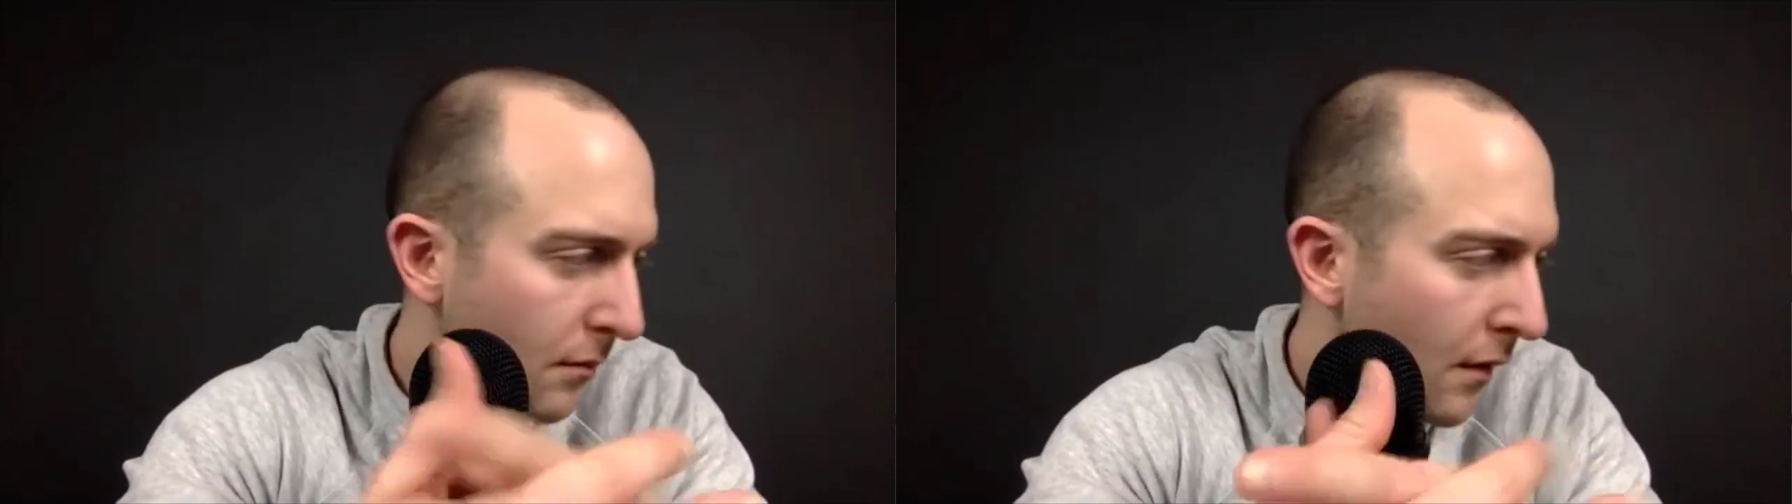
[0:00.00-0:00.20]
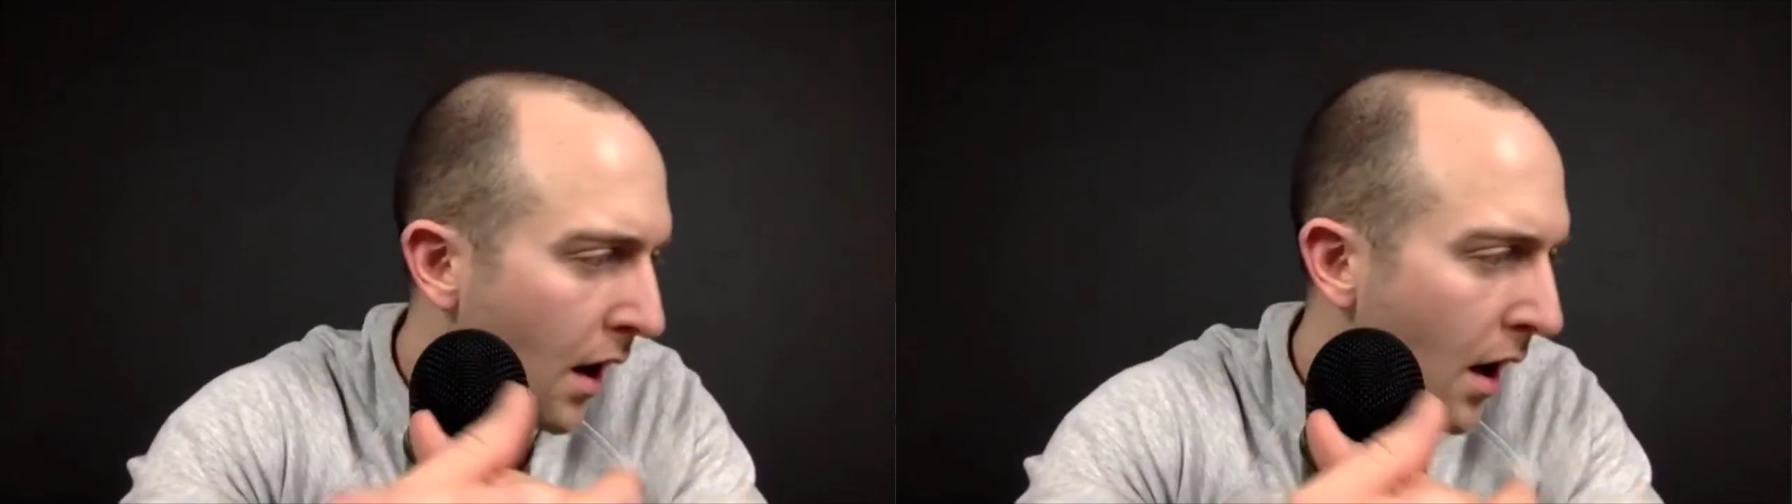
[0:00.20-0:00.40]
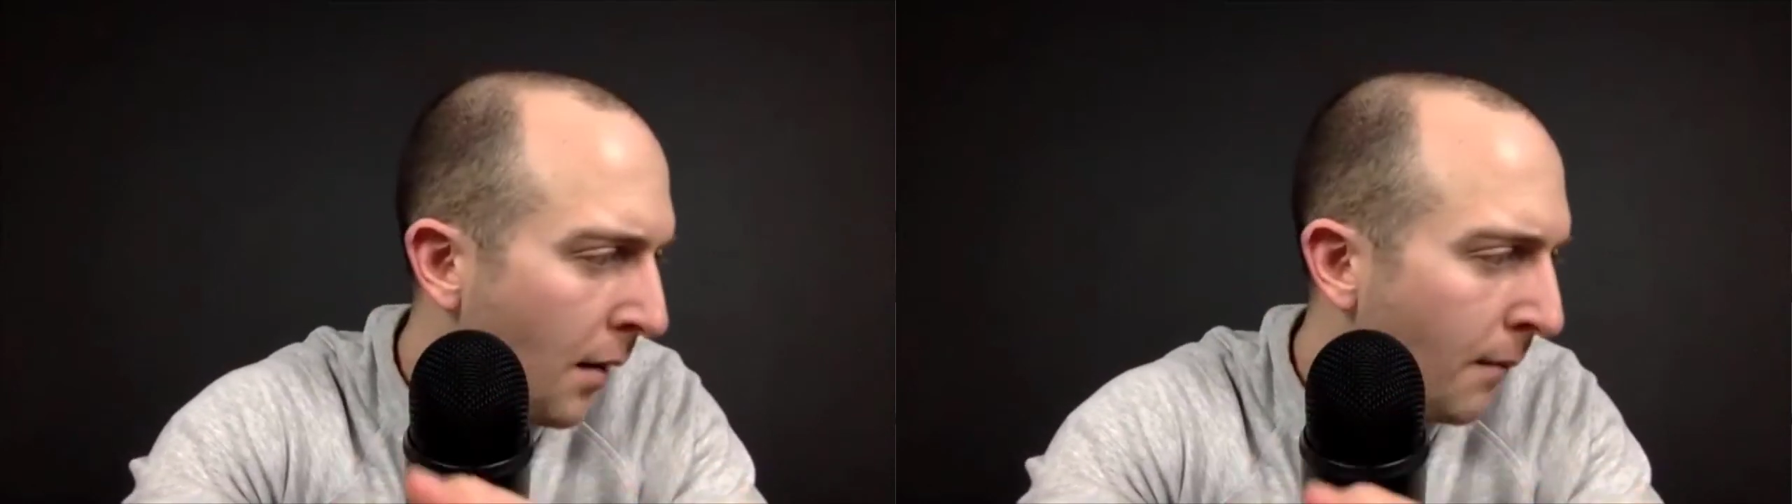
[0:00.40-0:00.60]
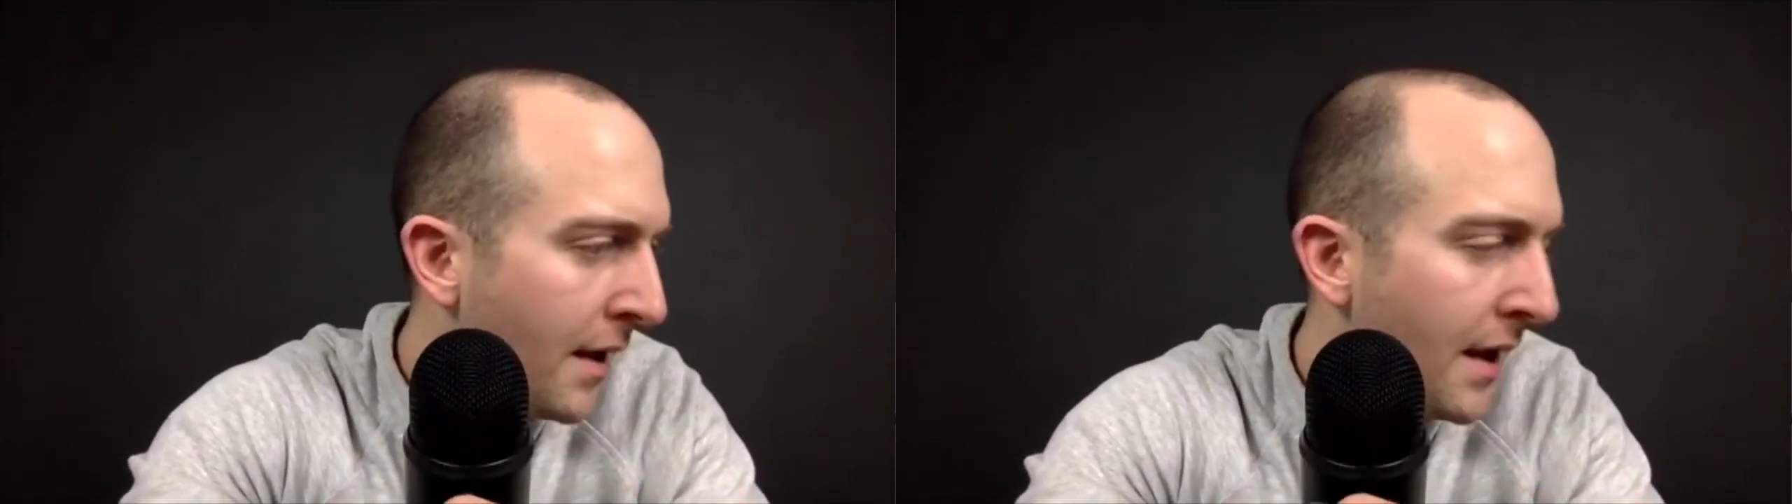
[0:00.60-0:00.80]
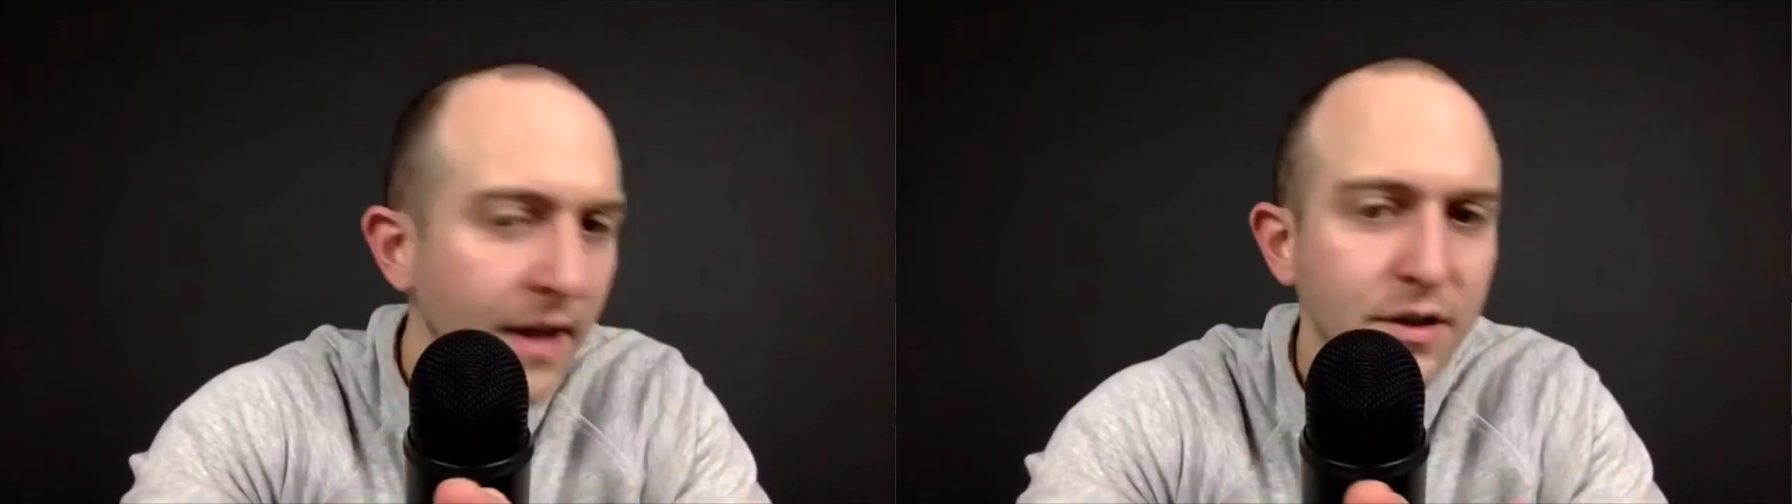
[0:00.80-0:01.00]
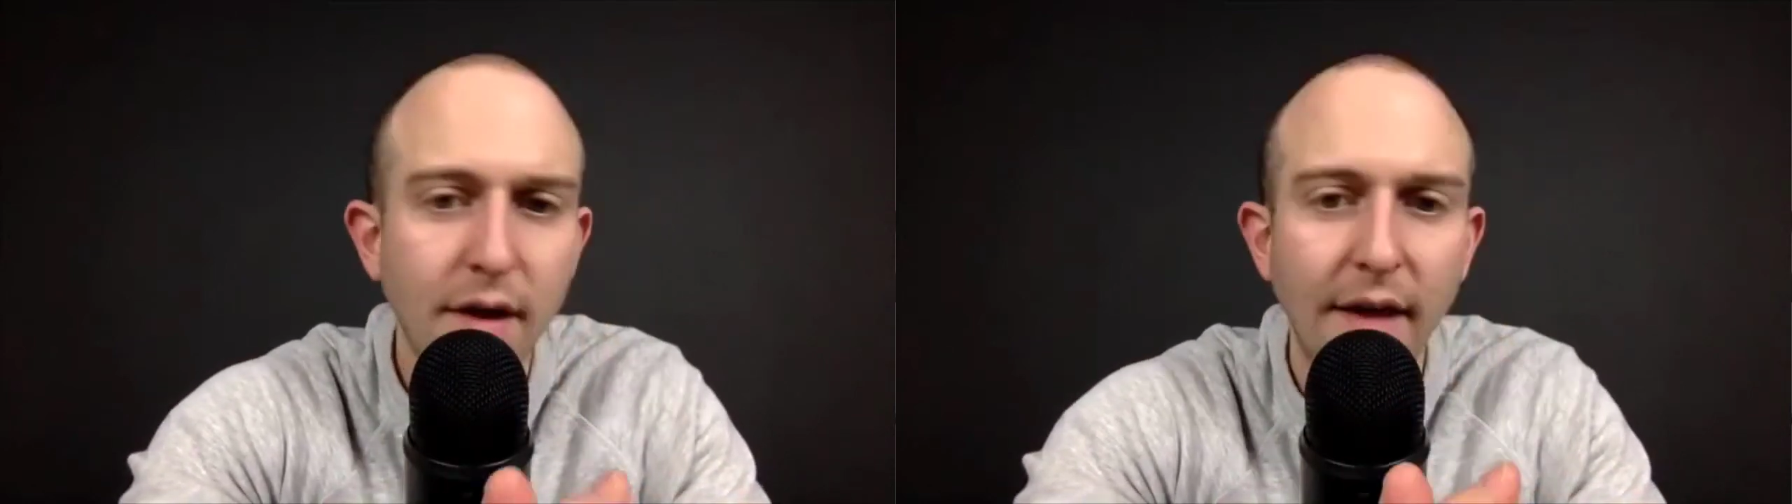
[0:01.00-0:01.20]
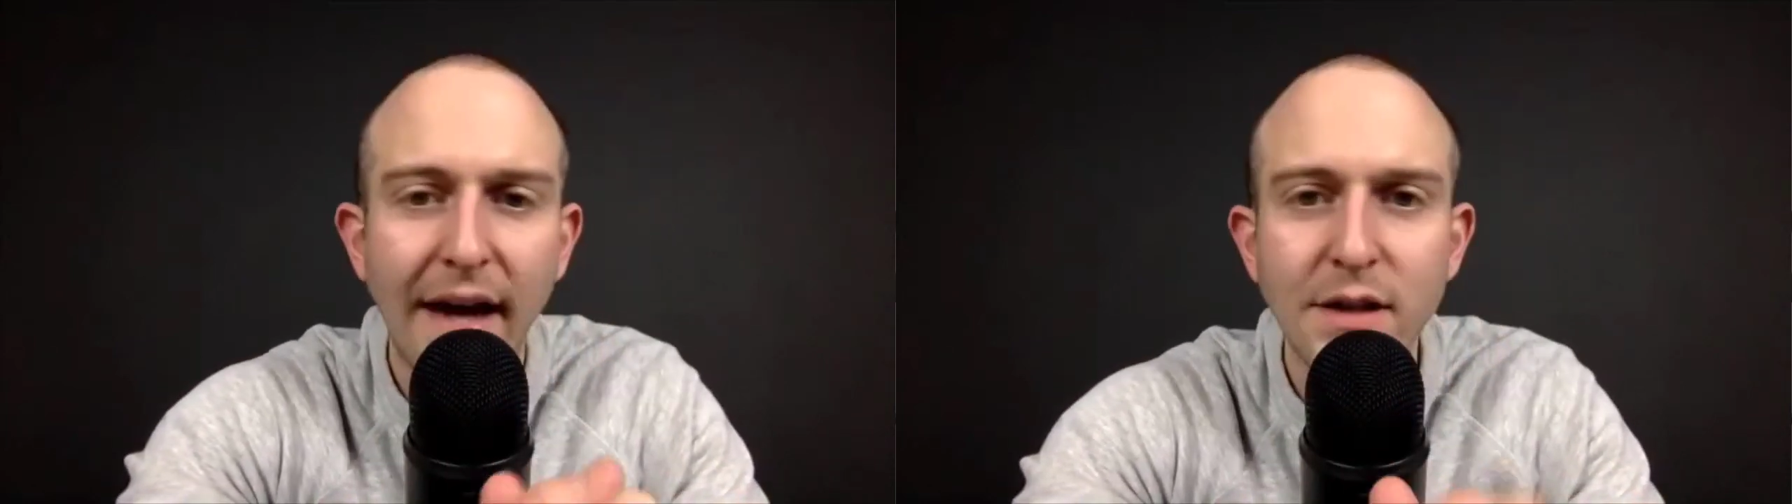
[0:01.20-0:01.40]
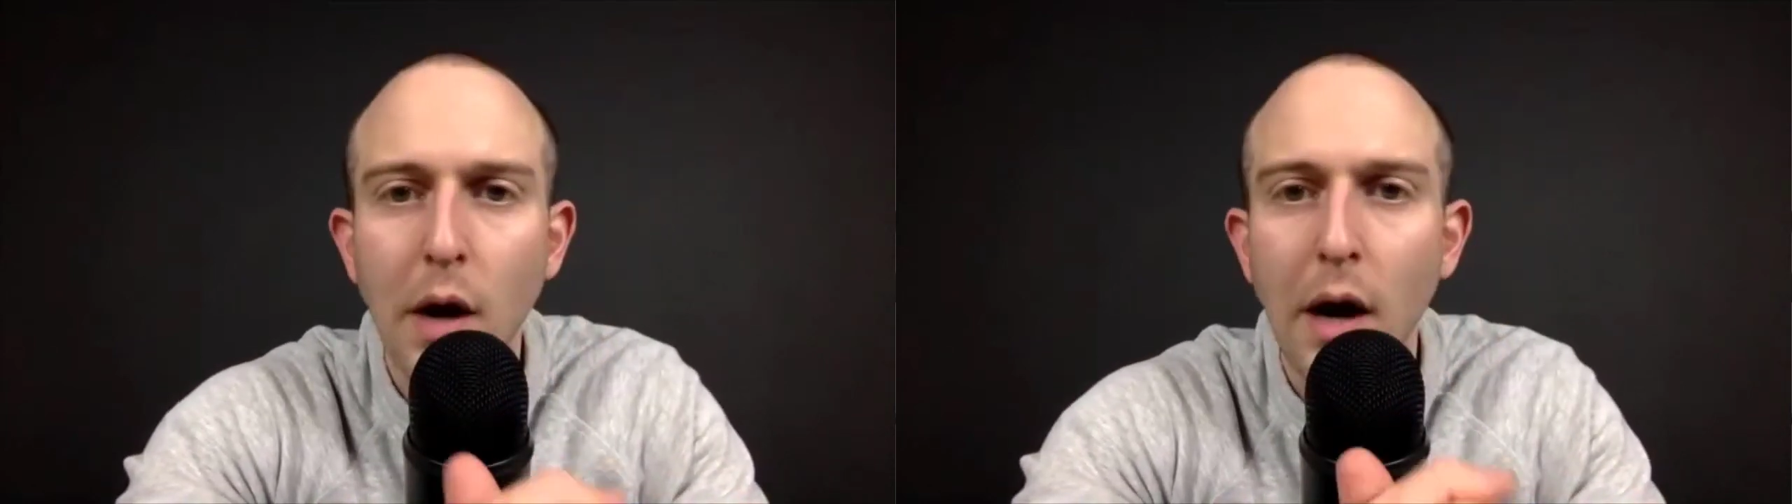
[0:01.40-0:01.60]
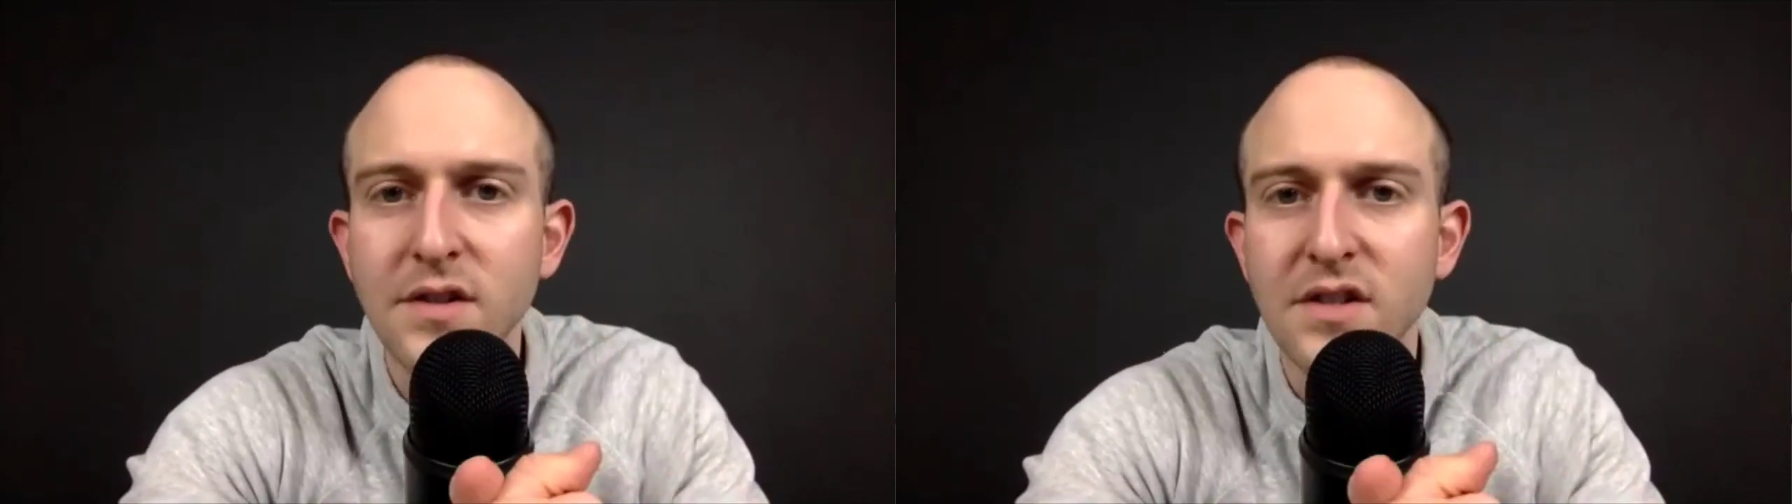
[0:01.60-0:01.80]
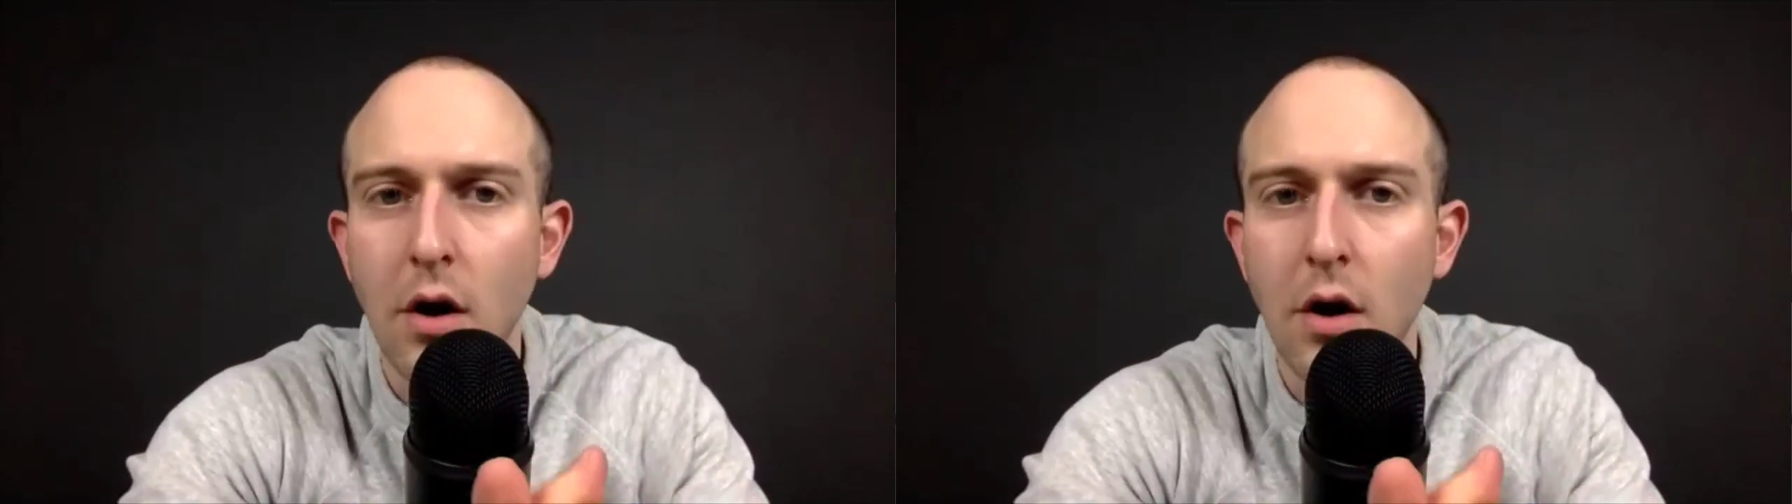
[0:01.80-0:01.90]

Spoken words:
So that's where I would start